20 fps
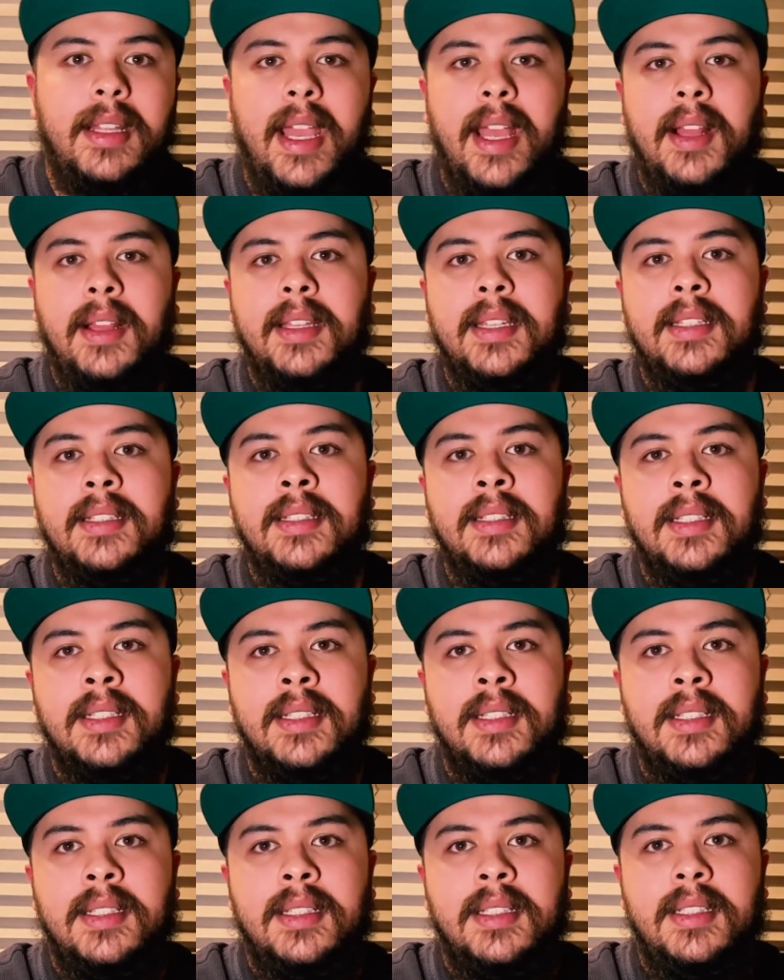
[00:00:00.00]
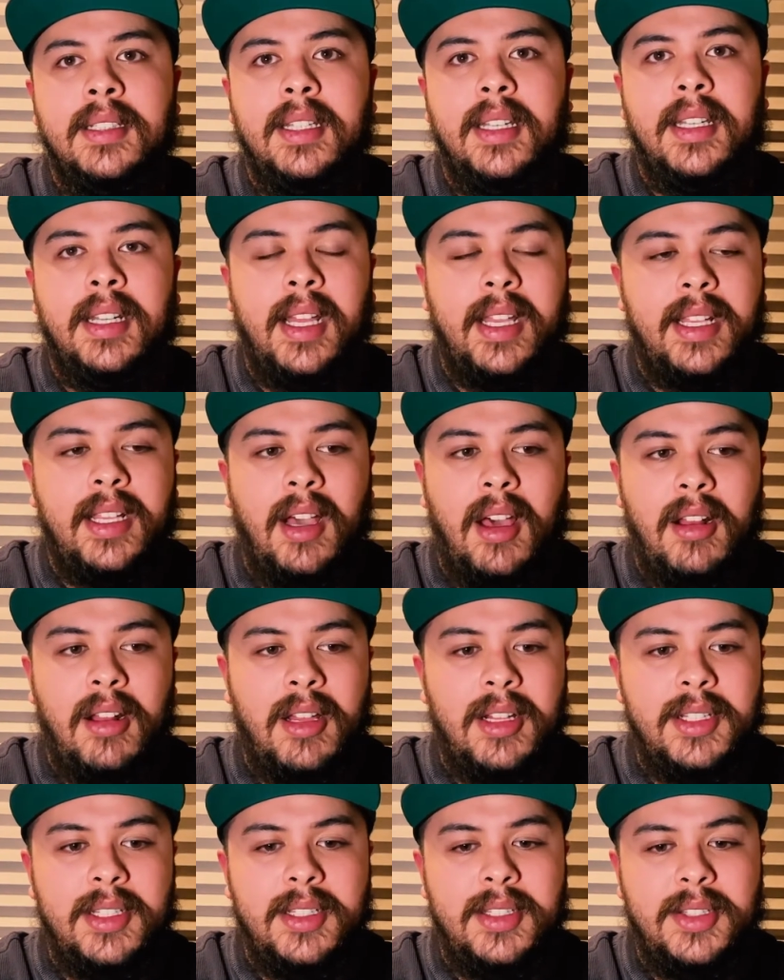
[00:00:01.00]
Alan and I got
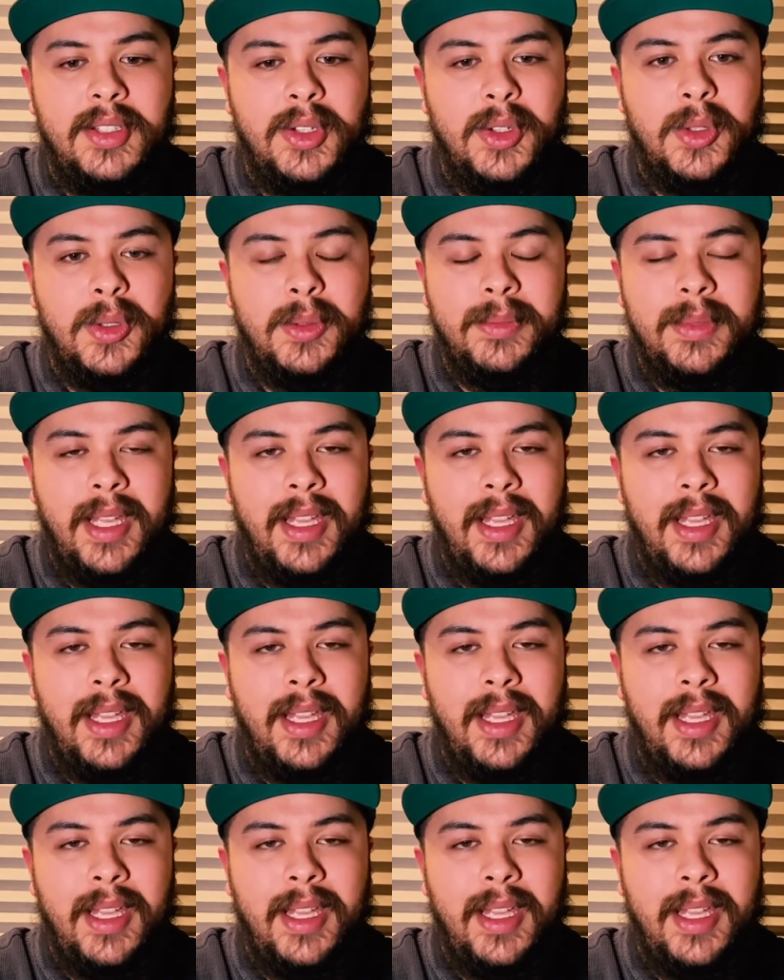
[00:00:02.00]
onto Zoom,